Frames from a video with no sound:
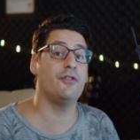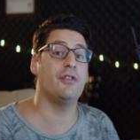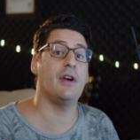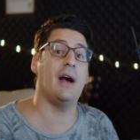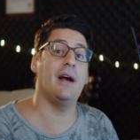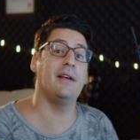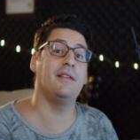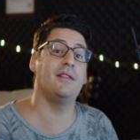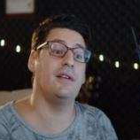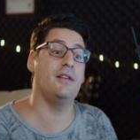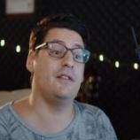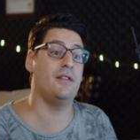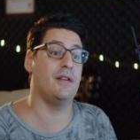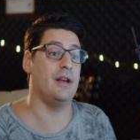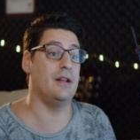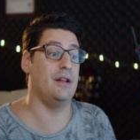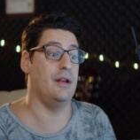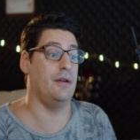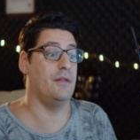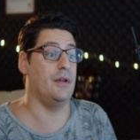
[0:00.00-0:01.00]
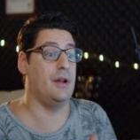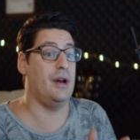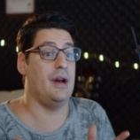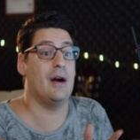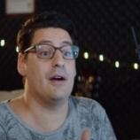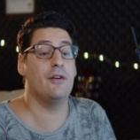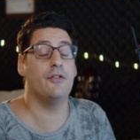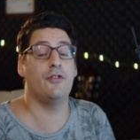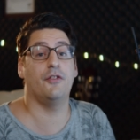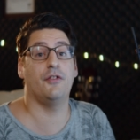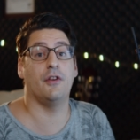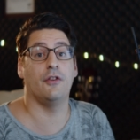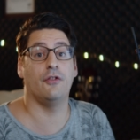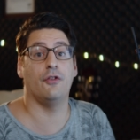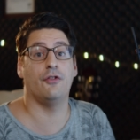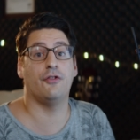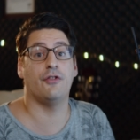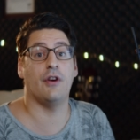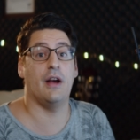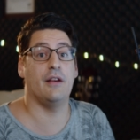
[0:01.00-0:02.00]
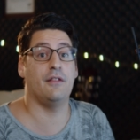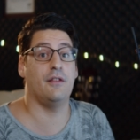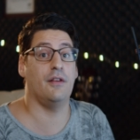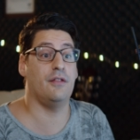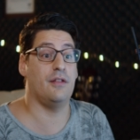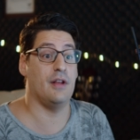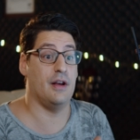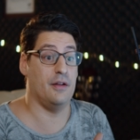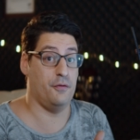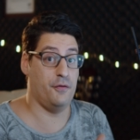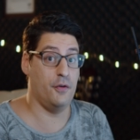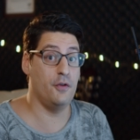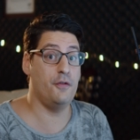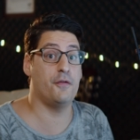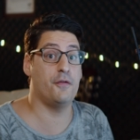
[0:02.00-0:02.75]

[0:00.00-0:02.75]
sizes and even larger sensor sizes than full